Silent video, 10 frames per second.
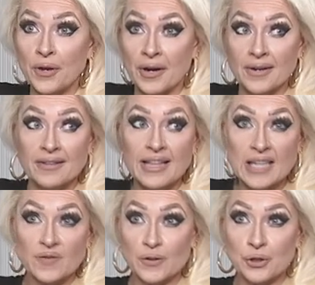here,
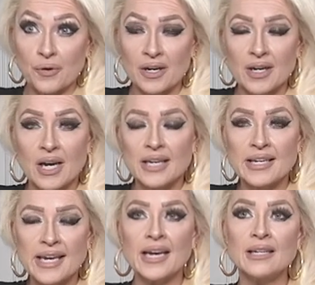that's for sure.
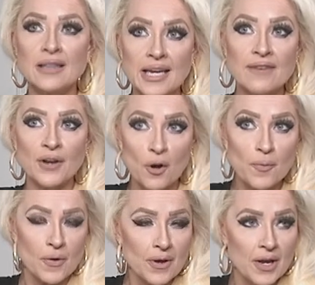Can't leave an
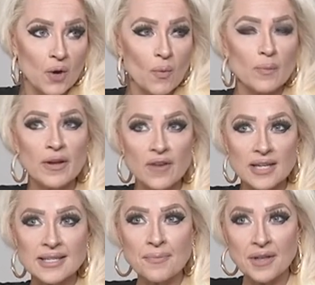opal. When we've got
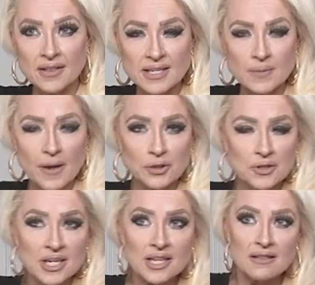something this
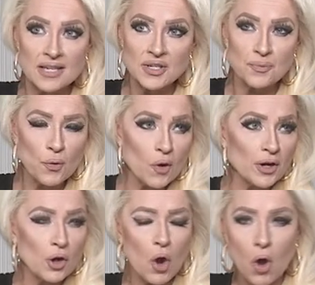specialty, this
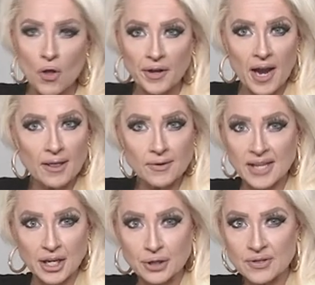important, all the colors
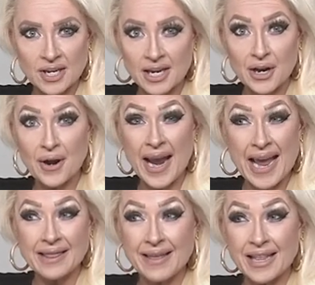like you see here,
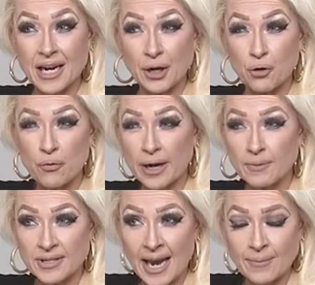and then an incredible
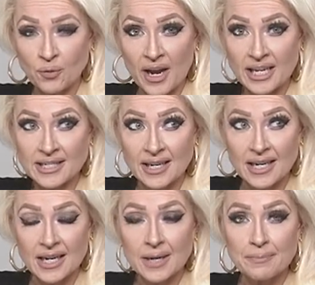diamond weight,
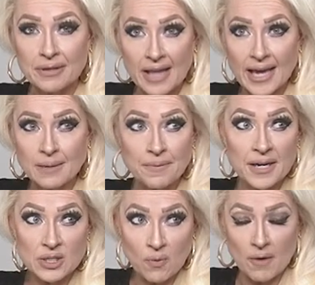platinum
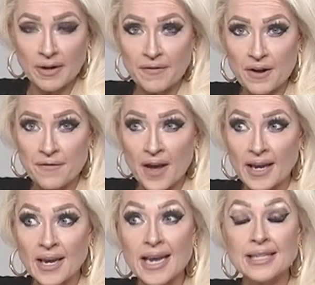piece, we're already
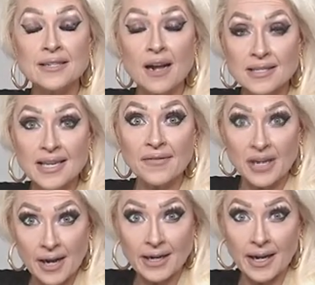verifying, it's not
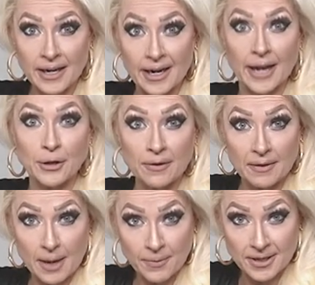seventy-nine ninety-nine. You think
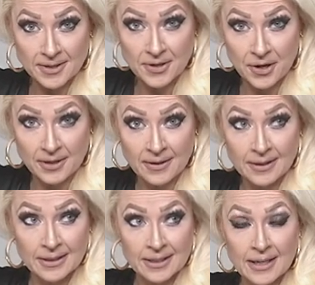that price is good?
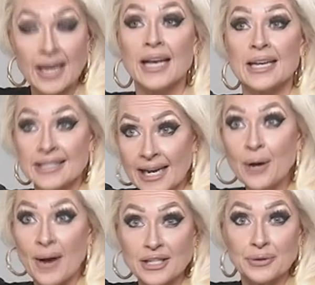Because I know
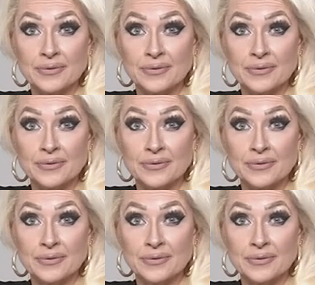I do.